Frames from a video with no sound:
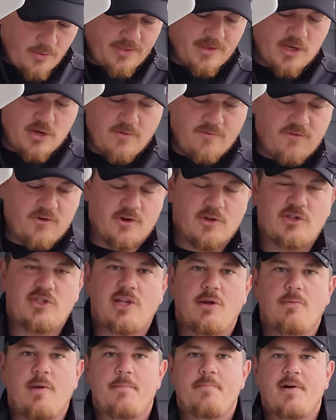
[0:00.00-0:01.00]
the new footage
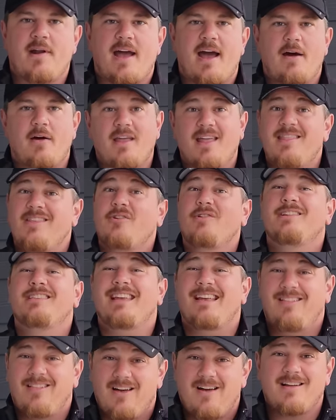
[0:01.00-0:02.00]
that we put out, and there is
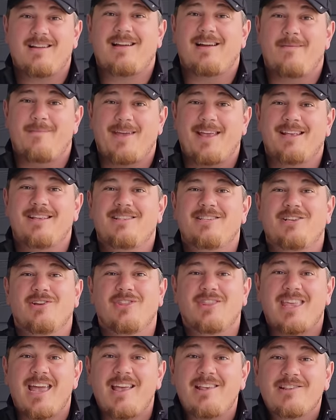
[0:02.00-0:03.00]
a lot coming. So
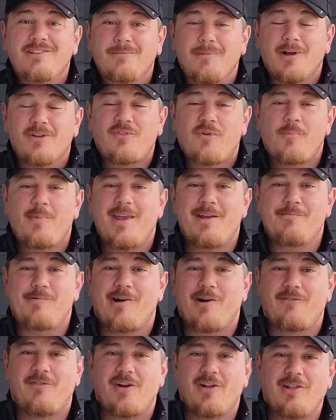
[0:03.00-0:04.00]
thanks so much for being
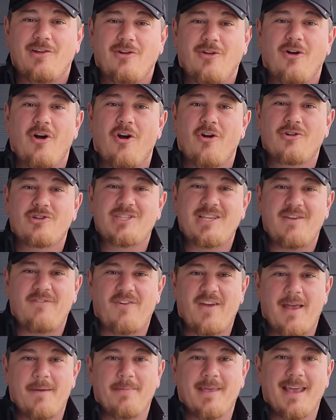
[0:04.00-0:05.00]
part of our little RC
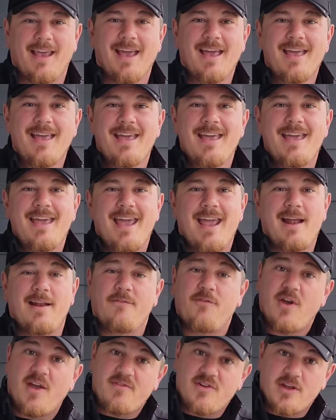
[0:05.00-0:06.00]
family. And
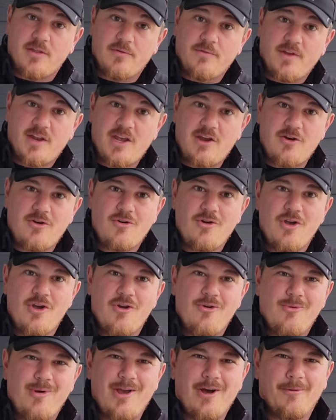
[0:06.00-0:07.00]
if we have another video,
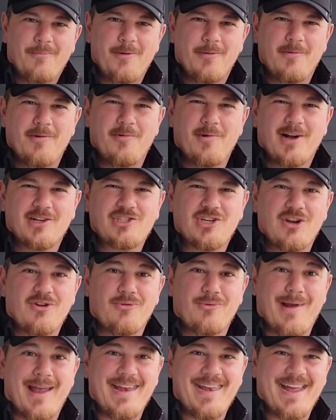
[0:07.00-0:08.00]
we hope you'll be watching it
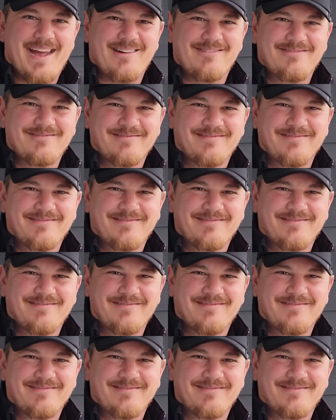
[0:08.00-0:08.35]
right now.